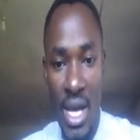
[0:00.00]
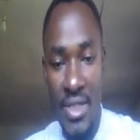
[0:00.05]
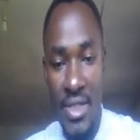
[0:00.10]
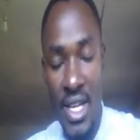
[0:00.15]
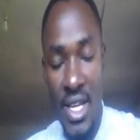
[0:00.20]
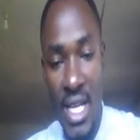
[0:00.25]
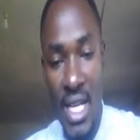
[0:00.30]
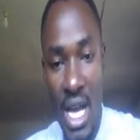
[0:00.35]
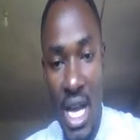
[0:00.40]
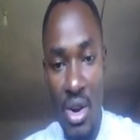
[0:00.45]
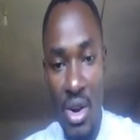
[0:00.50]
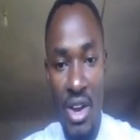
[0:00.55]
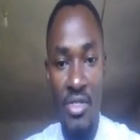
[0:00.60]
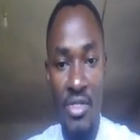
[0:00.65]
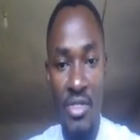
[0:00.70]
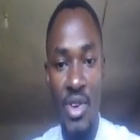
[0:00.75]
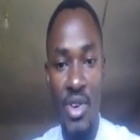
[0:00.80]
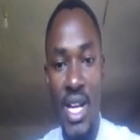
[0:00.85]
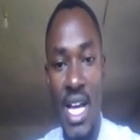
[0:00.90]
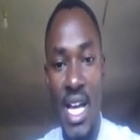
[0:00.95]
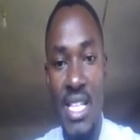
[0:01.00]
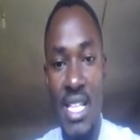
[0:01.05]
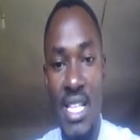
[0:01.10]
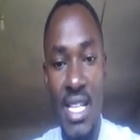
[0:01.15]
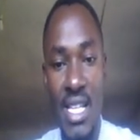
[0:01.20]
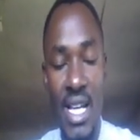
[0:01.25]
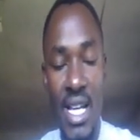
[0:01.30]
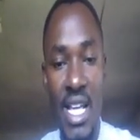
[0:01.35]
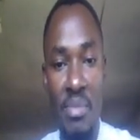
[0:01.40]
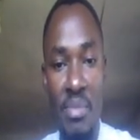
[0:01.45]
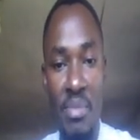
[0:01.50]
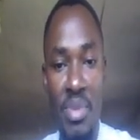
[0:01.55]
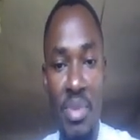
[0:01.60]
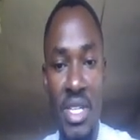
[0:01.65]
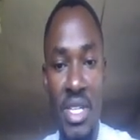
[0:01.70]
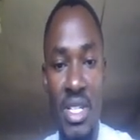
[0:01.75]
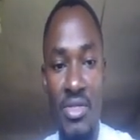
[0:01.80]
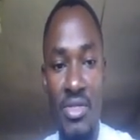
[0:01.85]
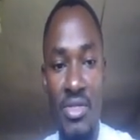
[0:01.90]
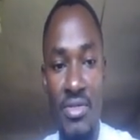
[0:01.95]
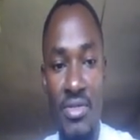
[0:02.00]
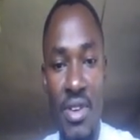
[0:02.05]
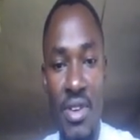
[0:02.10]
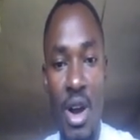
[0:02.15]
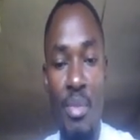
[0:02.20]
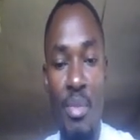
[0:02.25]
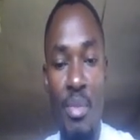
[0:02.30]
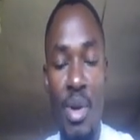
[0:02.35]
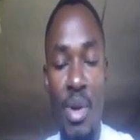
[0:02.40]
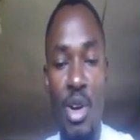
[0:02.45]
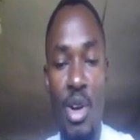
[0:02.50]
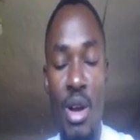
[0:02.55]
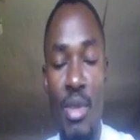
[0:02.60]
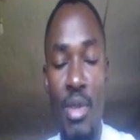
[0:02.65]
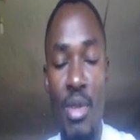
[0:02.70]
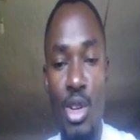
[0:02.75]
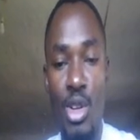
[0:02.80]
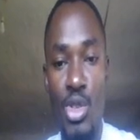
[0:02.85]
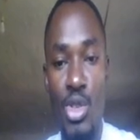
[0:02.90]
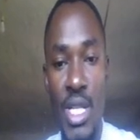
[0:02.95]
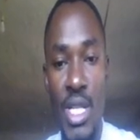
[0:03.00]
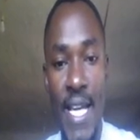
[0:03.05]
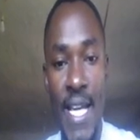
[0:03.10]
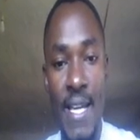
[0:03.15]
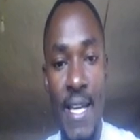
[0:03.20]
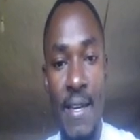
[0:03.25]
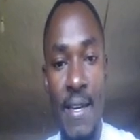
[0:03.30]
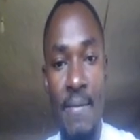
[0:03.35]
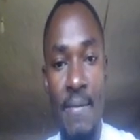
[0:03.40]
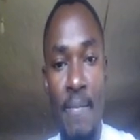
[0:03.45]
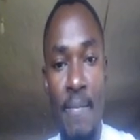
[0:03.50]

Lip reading: think now everyone has a clear picture of how a panorama looks like,